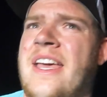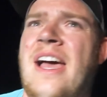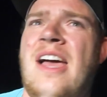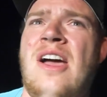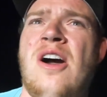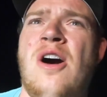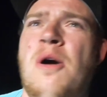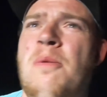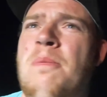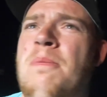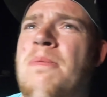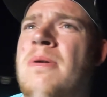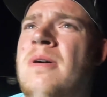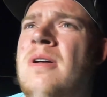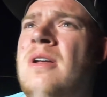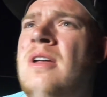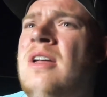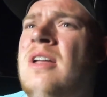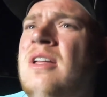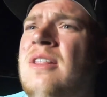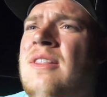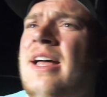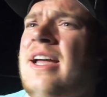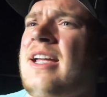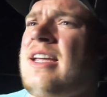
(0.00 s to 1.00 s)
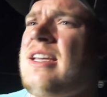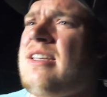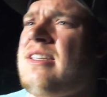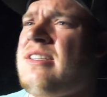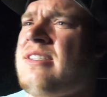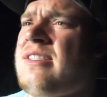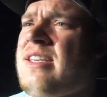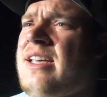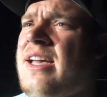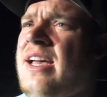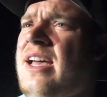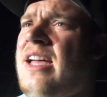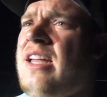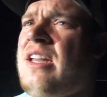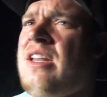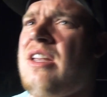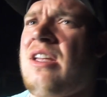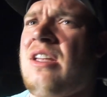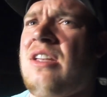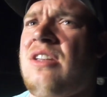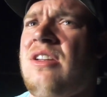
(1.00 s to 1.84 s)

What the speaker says: I hope, like you said,